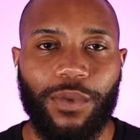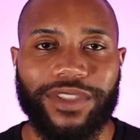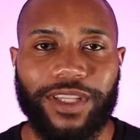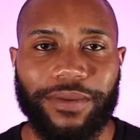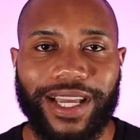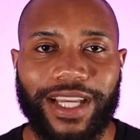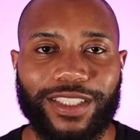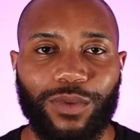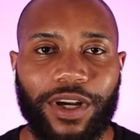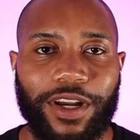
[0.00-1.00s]
What's up
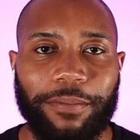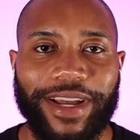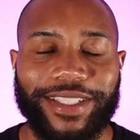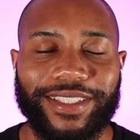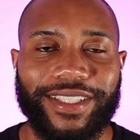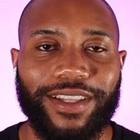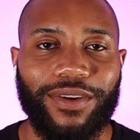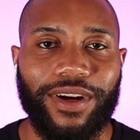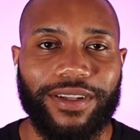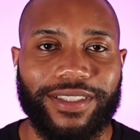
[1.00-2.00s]
guys, welcome back to
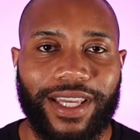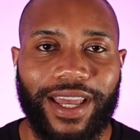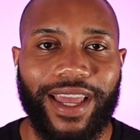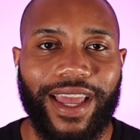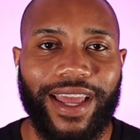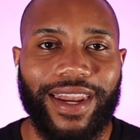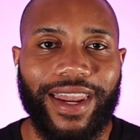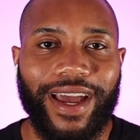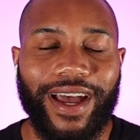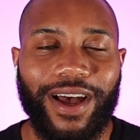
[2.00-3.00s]
Silicon Tech.
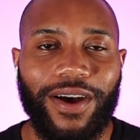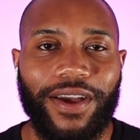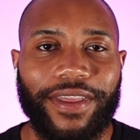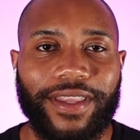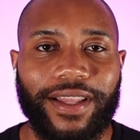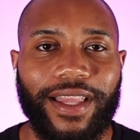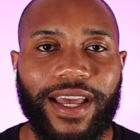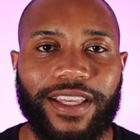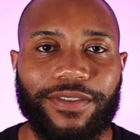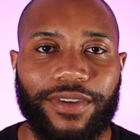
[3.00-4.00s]
Now in the
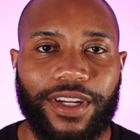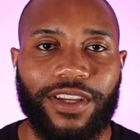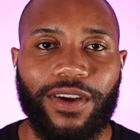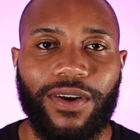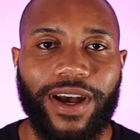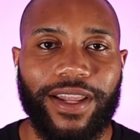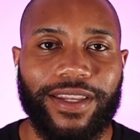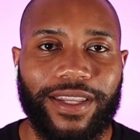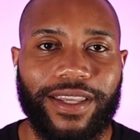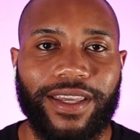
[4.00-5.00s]
last video I
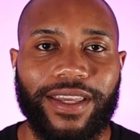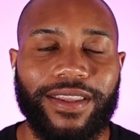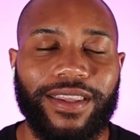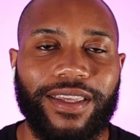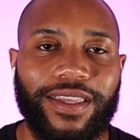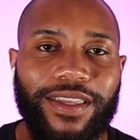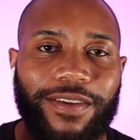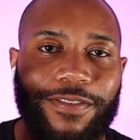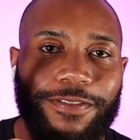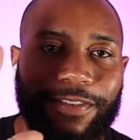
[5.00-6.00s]
did the
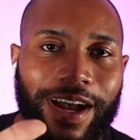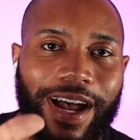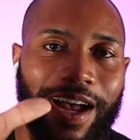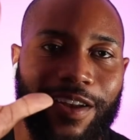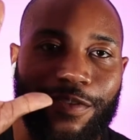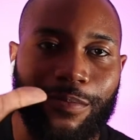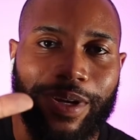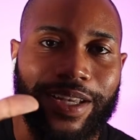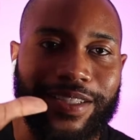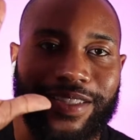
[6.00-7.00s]
5
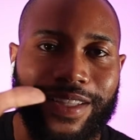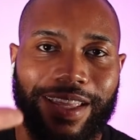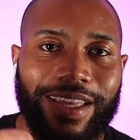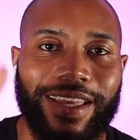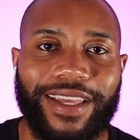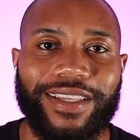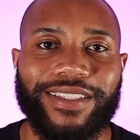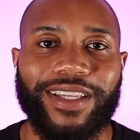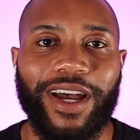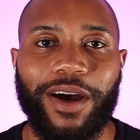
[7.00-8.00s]
best
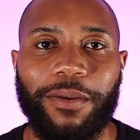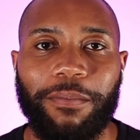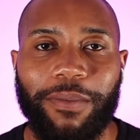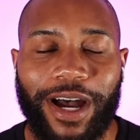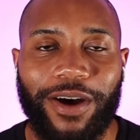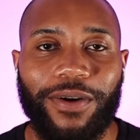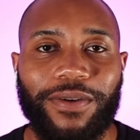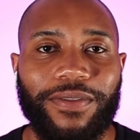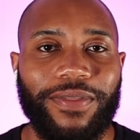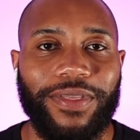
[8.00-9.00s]
things
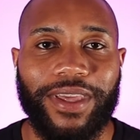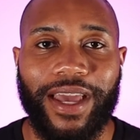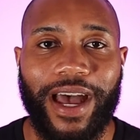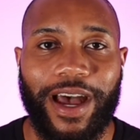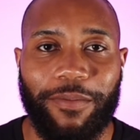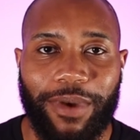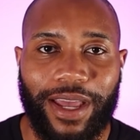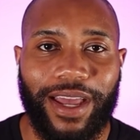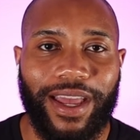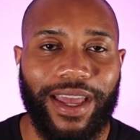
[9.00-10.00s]
about the
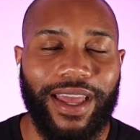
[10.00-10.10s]
iPad,